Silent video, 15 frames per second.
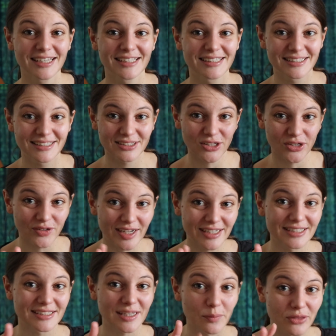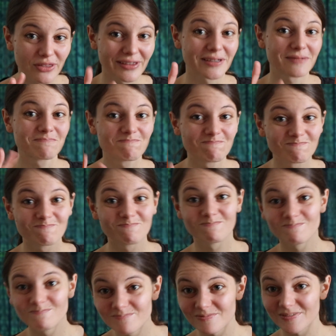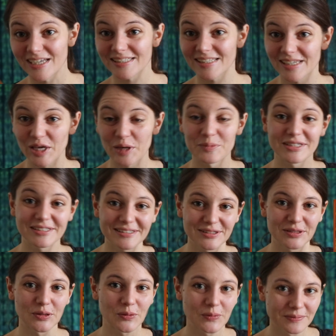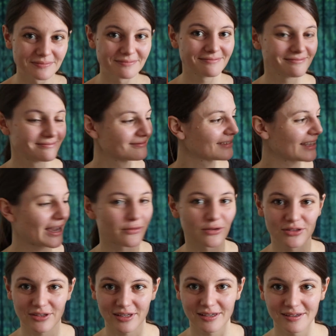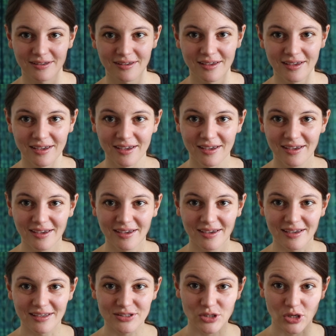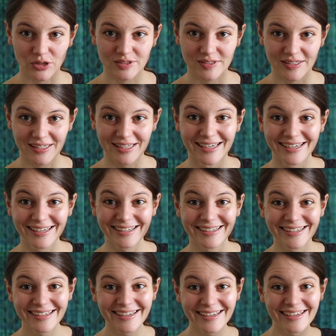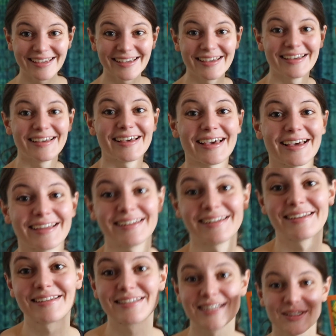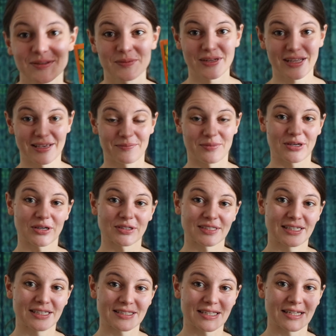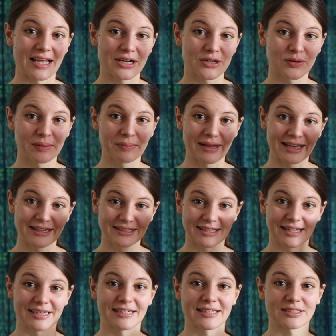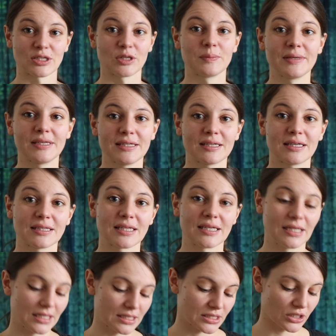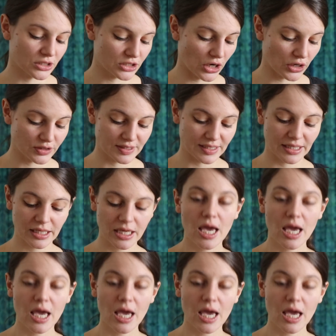This is already something, as a chemist, you know, everything is toxic. And just because it is a natural plant dye does not mean that it is not toxic.